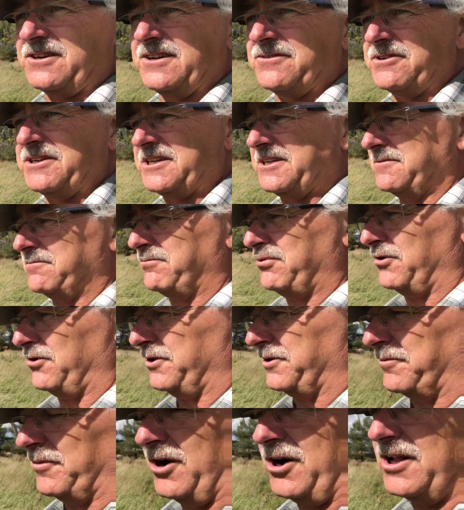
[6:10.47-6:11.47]
We didn't pull
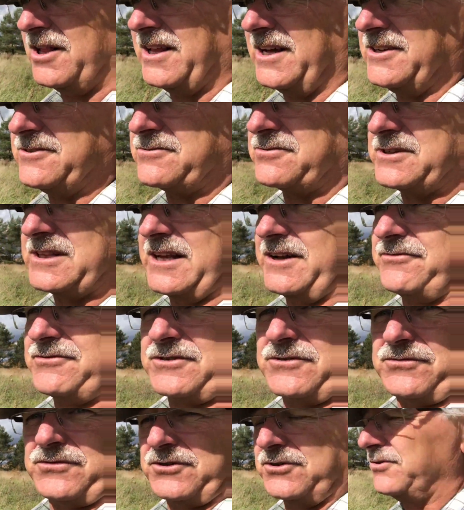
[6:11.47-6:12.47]
them all out, we left a
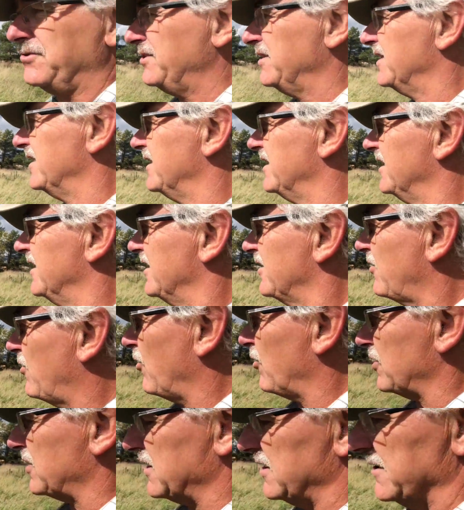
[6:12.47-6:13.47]
few
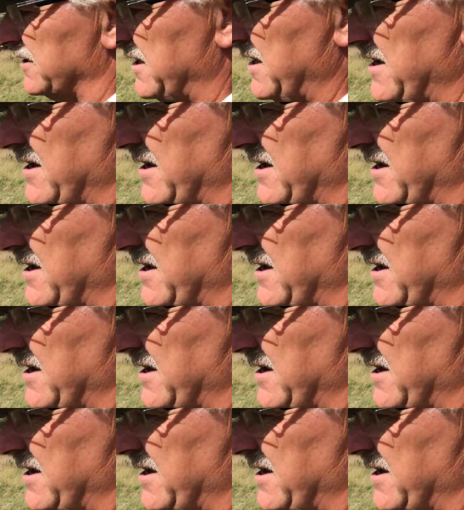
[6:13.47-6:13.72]
Cortland.